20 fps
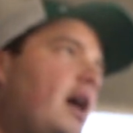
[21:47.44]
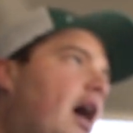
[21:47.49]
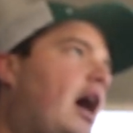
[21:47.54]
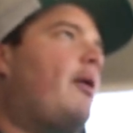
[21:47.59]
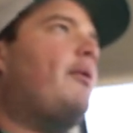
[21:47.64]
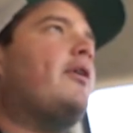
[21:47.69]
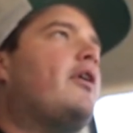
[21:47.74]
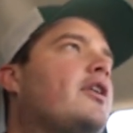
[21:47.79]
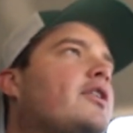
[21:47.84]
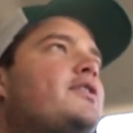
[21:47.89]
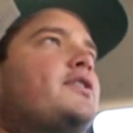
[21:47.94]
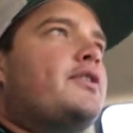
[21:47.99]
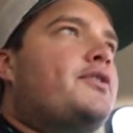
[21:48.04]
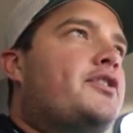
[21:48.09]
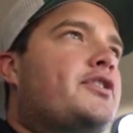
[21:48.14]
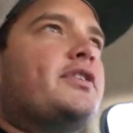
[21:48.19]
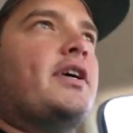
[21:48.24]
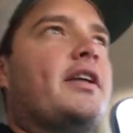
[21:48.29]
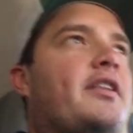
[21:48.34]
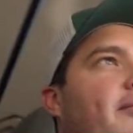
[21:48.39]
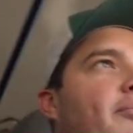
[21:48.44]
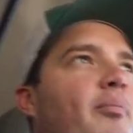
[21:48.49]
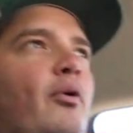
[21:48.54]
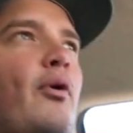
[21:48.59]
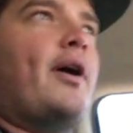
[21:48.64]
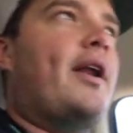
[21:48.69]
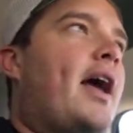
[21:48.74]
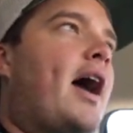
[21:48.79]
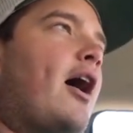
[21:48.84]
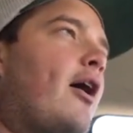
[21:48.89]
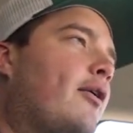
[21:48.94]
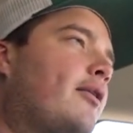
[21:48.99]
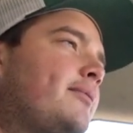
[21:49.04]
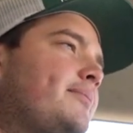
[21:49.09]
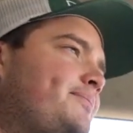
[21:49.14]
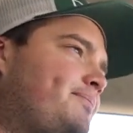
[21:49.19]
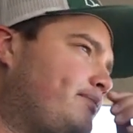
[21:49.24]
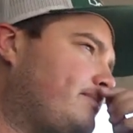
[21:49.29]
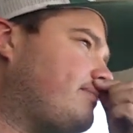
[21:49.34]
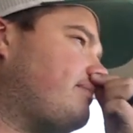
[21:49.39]
i would also just like to point out
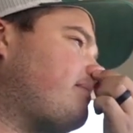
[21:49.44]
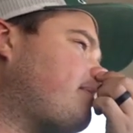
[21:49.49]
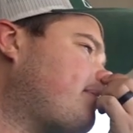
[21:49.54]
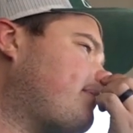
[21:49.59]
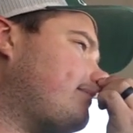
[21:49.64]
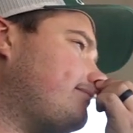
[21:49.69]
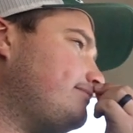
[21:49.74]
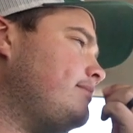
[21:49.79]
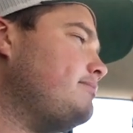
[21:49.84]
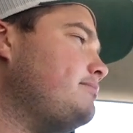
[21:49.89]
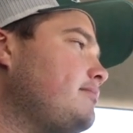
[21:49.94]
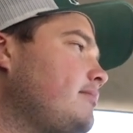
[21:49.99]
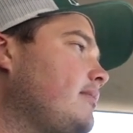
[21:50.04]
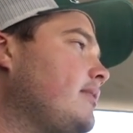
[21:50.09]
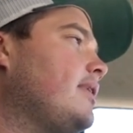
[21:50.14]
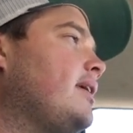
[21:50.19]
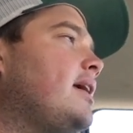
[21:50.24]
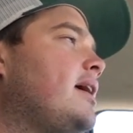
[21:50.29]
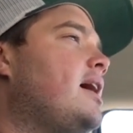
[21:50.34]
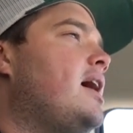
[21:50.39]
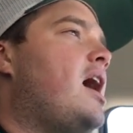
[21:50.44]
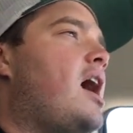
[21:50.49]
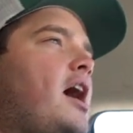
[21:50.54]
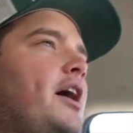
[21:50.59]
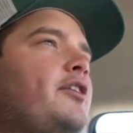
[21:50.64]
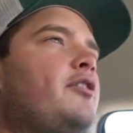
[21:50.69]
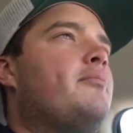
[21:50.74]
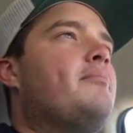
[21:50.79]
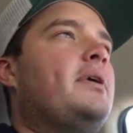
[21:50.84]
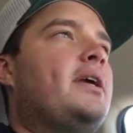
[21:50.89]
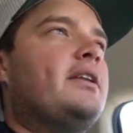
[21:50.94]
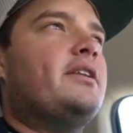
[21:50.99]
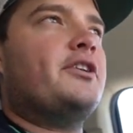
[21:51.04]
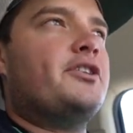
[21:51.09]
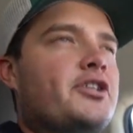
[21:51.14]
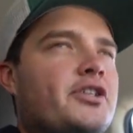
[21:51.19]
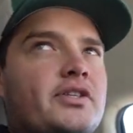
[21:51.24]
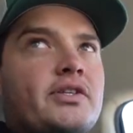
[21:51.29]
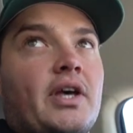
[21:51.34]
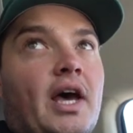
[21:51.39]
i don't mean to
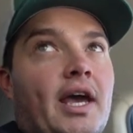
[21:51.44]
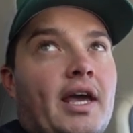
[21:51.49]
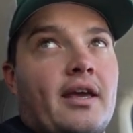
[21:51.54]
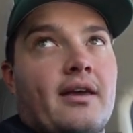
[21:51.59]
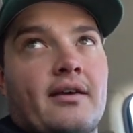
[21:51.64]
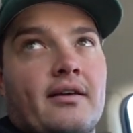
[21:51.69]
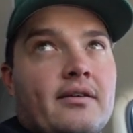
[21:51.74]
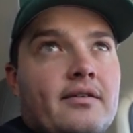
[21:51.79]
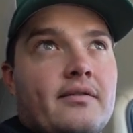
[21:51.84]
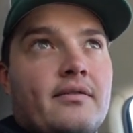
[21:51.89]
just like